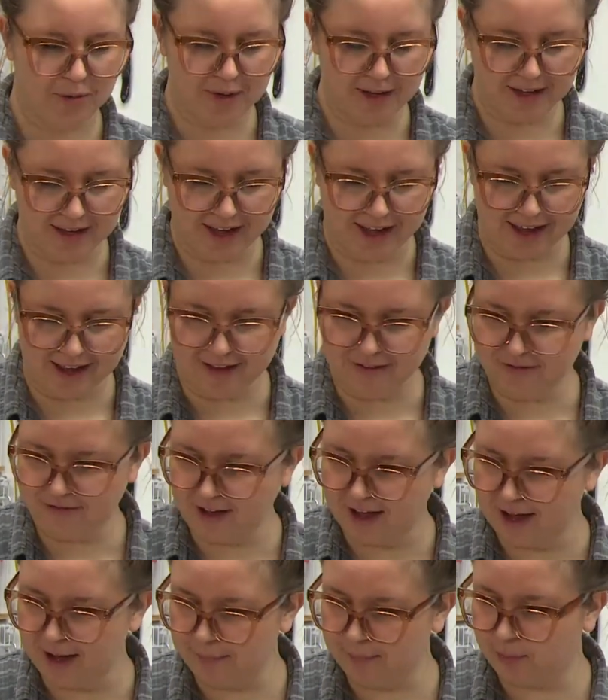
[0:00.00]
we have
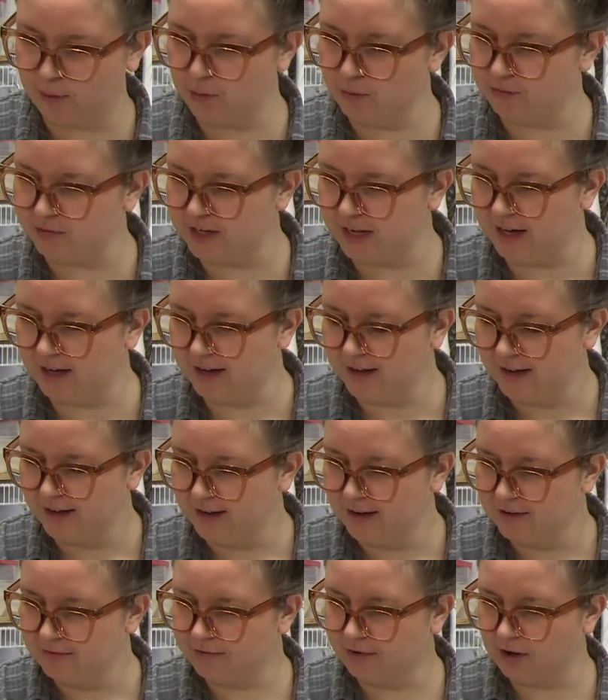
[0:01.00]
proofed it
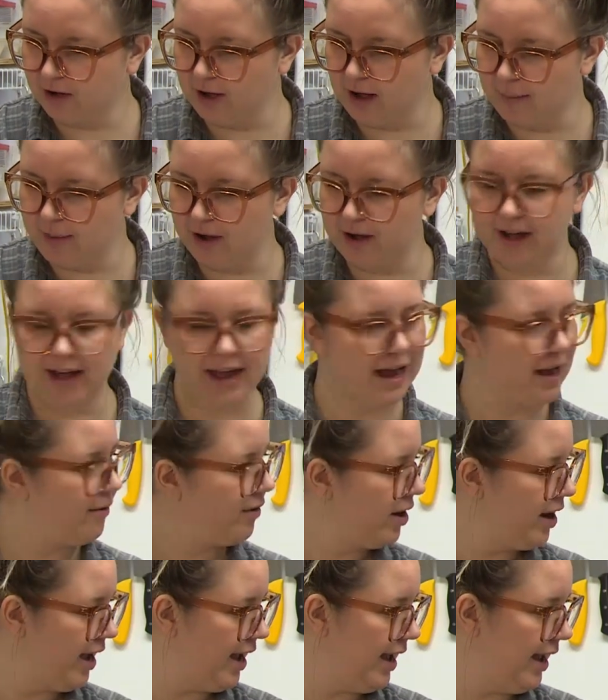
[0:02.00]
for about an hour
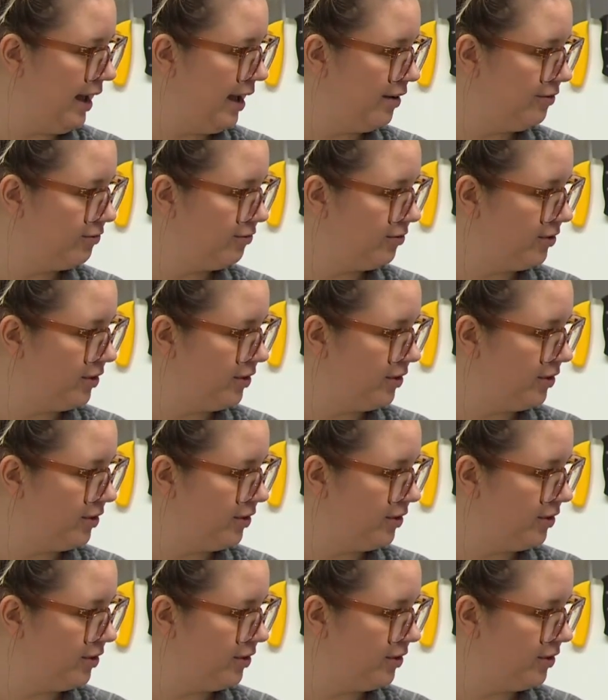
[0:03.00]
and a half.